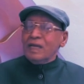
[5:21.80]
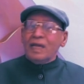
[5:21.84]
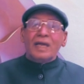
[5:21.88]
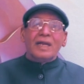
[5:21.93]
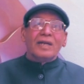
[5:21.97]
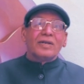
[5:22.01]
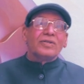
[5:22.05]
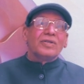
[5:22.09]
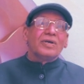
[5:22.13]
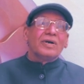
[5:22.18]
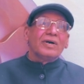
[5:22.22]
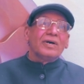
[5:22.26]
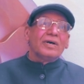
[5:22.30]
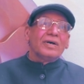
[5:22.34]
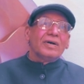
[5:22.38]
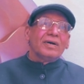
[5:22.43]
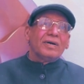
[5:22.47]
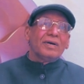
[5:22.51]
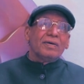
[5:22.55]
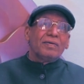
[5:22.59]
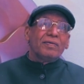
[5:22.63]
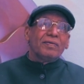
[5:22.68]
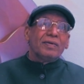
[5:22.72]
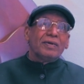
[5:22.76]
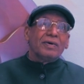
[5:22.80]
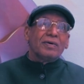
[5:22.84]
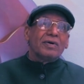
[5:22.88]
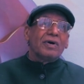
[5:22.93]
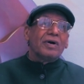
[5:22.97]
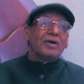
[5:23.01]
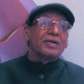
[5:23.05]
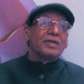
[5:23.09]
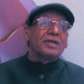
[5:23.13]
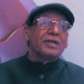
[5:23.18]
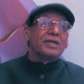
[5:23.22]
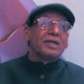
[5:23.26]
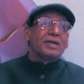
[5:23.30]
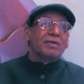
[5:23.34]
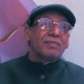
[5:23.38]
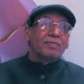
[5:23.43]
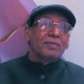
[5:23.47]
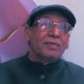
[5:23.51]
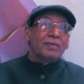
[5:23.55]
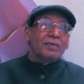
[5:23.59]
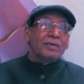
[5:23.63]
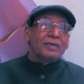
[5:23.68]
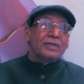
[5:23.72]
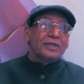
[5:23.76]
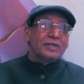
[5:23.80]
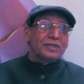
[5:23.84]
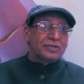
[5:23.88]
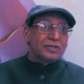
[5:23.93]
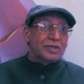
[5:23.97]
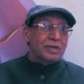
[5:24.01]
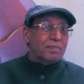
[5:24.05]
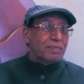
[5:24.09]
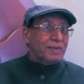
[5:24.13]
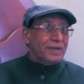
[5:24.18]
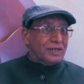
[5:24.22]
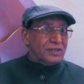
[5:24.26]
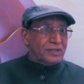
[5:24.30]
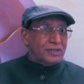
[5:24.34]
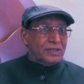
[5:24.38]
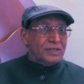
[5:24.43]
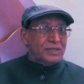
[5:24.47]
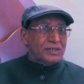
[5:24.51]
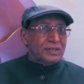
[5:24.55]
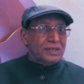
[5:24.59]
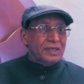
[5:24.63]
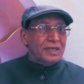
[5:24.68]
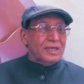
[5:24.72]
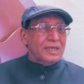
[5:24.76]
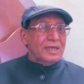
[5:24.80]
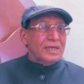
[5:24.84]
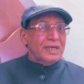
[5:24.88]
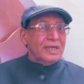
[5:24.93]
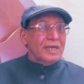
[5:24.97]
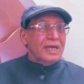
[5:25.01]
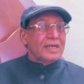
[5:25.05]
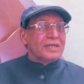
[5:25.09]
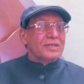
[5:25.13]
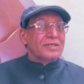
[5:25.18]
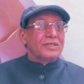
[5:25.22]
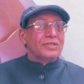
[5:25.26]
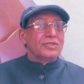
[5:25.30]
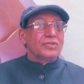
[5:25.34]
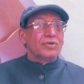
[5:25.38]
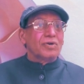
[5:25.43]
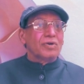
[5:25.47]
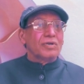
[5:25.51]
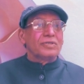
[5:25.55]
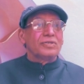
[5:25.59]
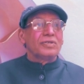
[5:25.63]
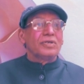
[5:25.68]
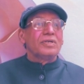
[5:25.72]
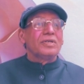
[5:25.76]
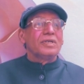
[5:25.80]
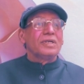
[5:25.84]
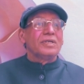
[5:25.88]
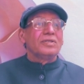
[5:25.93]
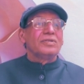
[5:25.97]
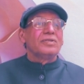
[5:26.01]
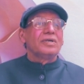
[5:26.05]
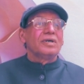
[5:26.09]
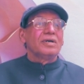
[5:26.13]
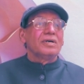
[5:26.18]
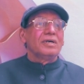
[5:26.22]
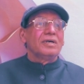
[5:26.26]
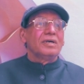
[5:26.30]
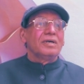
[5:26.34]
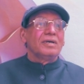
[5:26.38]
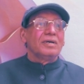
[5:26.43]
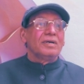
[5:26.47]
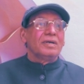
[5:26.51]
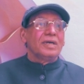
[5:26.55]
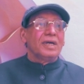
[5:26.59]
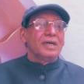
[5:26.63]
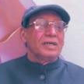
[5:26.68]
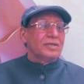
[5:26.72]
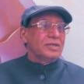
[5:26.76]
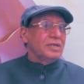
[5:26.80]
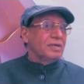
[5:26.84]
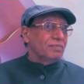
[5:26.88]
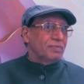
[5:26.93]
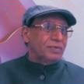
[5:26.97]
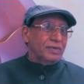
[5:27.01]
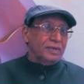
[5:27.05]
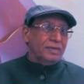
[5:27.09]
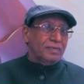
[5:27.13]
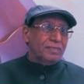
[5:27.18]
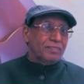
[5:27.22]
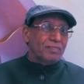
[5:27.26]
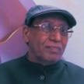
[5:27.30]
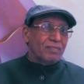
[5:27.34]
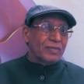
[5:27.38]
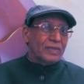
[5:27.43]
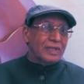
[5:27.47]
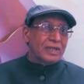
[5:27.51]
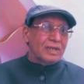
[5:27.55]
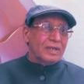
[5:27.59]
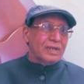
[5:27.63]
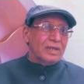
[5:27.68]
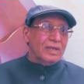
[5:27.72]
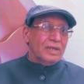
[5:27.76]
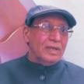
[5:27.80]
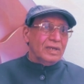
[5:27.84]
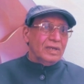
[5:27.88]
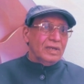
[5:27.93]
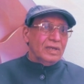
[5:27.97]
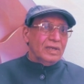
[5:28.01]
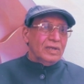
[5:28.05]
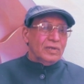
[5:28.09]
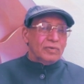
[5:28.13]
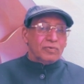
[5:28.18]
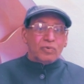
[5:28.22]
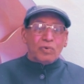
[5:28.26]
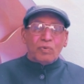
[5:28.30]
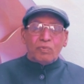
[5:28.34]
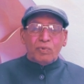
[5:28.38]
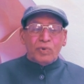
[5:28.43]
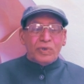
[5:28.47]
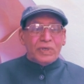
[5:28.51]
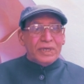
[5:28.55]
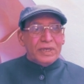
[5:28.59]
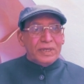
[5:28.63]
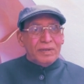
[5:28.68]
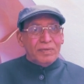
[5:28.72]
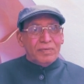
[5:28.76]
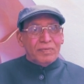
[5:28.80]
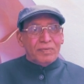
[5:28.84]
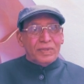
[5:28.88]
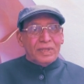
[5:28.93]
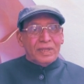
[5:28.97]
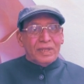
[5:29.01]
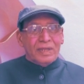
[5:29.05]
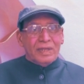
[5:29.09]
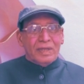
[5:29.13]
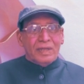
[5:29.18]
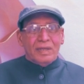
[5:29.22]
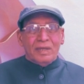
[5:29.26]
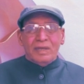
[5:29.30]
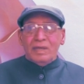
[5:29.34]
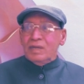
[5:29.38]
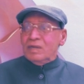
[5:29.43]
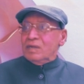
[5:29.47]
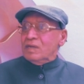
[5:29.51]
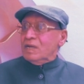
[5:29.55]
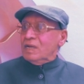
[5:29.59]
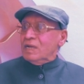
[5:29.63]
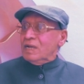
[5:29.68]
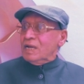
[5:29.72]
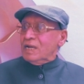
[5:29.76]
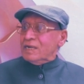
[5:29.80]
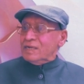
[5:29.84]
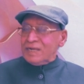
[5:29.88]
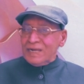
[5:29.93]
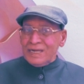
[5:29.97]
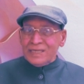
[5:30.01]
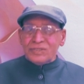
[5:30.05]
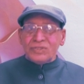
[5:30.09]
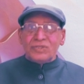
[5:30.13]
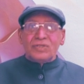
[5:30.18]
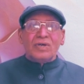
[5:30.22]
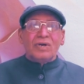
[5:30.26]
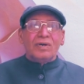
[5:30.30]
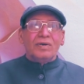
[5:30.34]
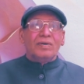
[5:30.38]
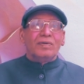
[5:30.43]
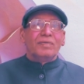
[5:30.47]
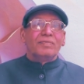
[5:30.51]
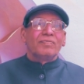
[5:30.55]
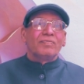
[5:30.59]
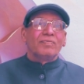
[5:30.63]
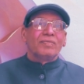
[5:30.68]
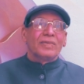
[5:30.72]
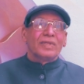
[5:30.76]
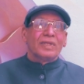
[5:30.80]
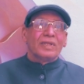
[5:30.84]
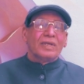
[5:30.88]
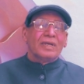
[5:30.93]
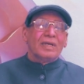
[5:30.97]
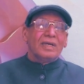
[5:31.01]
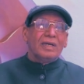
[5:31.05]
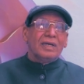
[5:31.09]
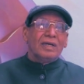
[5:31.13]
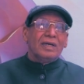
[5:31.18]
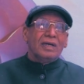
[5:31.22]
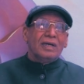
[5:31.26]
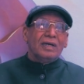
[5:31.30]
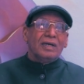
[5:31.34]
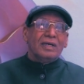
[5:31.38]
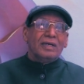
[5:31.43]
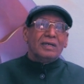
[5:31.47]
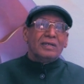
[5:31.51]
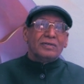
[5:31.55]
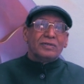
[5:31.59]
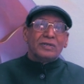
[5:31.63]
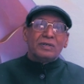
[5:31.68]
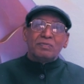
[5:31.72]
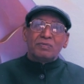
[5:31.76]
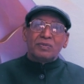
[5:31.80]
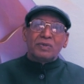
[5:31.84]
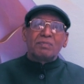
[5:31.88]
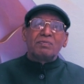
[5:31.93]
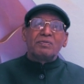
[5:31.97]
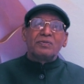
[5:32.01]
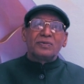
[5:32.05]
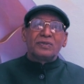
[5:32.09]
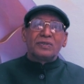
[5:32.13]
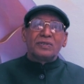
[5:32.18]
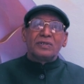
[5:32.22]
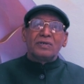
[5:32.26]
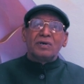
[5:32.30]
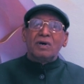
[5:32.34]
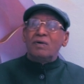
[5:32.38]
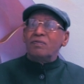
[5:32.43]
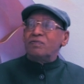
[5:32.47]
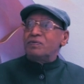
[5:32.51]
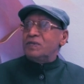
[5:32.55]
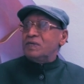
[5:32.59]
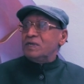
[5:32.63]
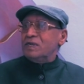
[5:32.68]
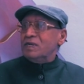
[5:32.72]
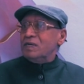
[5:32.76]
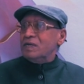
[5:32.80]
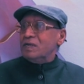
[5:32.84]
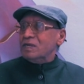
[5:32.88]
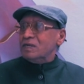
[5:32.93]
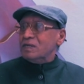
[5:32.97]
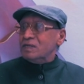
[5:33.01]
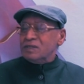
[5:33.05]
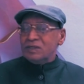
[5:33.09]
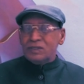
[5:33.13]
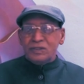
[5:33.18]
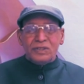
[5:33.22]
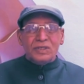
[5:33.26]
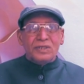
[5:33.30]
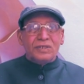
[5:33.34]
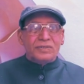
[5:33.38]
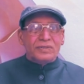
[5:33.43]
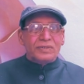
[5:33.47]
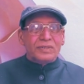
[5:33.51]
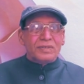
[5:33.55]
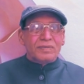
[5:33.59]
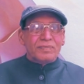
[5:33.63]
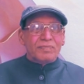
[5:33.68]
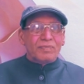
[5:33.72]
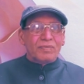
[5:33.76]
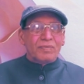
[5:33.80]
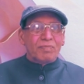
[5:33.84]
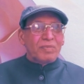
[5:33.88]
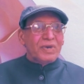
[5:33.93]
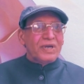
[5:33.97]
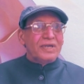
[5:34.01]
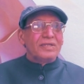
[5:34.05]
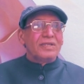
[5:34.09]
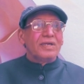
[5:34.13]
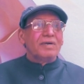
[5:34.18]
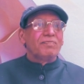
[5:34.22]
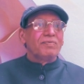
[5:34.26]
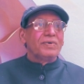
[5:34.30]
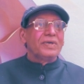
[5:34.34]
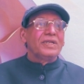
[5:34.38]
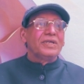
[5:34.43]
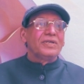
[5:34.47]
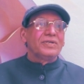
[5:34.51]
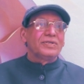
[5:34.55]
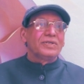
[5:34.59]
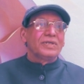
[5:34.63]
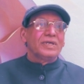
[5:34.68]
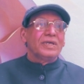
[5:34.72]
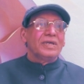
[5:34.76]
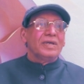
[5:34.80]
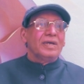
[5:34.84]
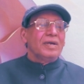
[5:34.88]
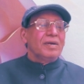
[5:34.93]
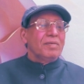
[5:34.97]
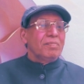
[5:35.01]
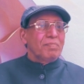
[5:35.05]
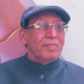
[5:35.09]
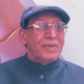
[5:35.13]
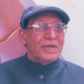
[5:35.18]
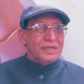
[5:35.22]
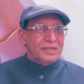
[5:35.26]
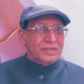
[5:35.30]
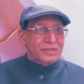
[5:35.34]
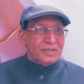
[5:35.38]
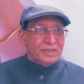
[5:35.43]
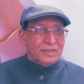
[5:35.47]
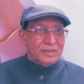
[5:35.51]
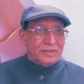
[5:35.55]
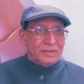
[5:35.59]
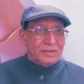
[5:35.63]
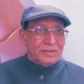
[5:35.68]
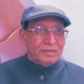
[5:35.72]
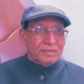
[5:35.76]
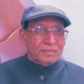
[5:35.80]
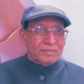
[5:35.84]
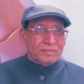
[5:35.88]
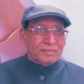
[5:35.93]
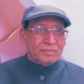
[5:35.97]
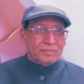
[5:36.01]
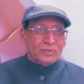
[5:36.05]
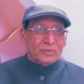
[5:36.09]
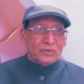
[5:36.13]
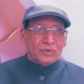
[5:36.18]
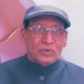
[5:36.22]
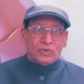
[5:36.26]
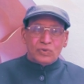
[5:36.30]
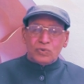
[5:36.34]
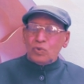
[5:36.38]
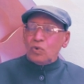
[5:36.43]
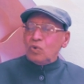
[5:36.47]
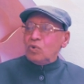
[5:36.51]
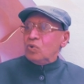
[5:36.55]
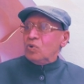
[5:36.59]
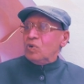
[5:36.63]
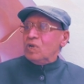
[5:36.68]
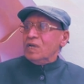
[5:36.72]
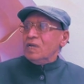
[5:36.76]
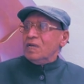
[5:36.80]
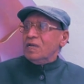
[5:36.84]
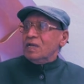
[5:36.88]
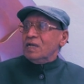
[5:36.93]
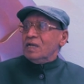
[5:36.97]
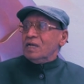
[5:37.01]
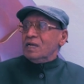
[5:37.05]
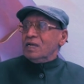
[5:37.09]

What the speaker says: and the cognitive disturbances and distortion in the activity. So we address the symptoms of the disease by the various medicines. So